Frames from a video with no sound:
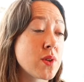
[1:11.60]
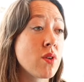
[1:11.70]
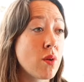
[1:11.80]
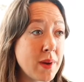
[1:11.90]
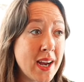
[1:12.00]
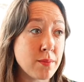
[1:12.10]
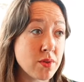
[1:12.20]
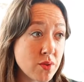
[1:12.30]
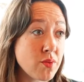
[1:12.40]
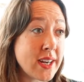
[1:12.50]
with not being
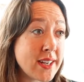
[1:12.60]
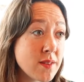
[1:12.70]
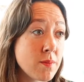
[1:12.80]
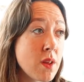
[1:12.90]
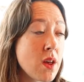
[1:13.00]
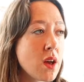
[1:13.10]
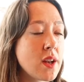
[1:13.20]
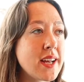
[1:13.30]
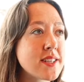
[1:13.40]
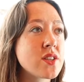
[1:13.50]
able to read.
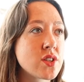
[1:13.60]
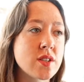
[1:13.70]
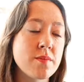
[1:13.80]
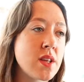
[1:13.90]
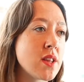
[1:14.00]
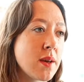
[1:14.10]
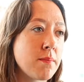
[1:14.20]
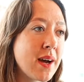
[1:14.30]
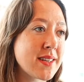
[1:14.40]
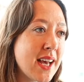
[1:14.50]
And it isn't just something that
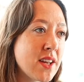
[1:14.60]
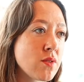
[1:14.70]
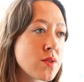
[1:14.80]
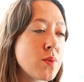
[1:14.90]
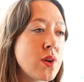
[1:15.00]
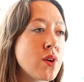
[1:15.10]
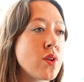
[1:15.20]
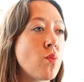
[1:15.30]
impacts adults. We know that